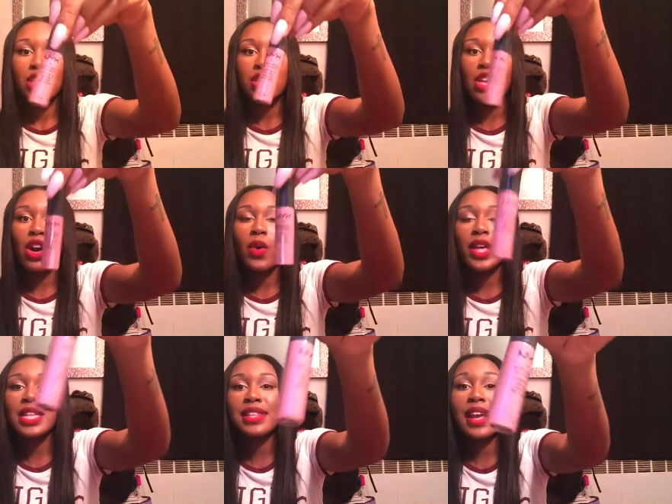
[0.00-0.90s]
So
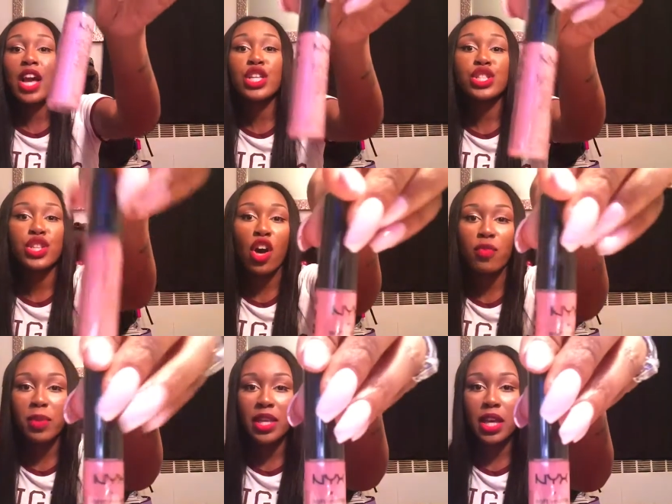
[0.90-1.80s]
it's like a
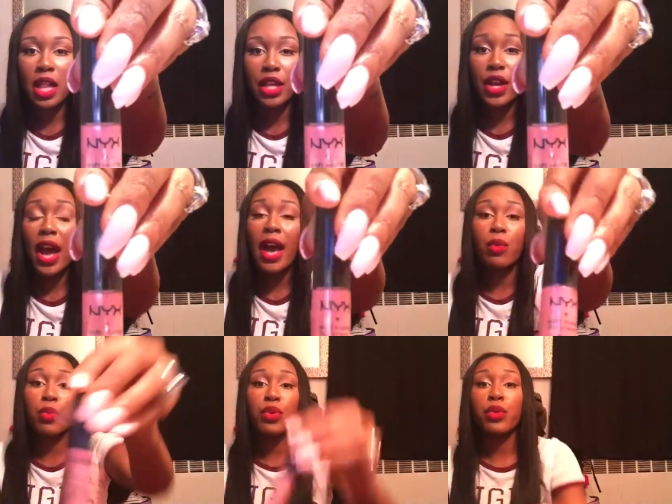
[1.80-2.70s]
soft pink color. I
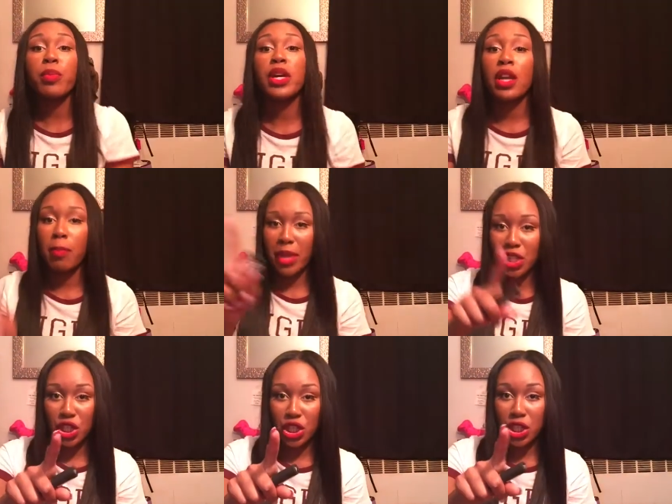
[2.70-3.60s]
will put a
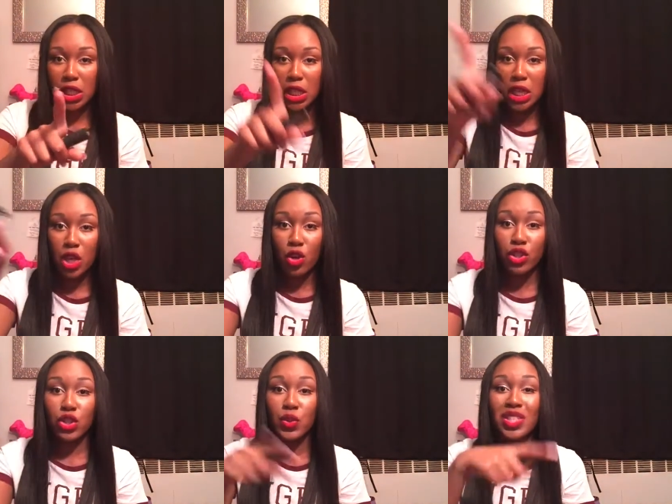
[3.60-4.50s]
picture
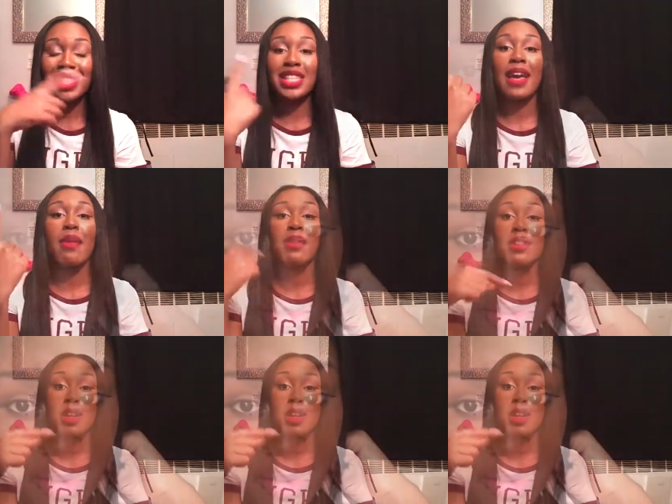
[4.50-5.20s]
so you can see how it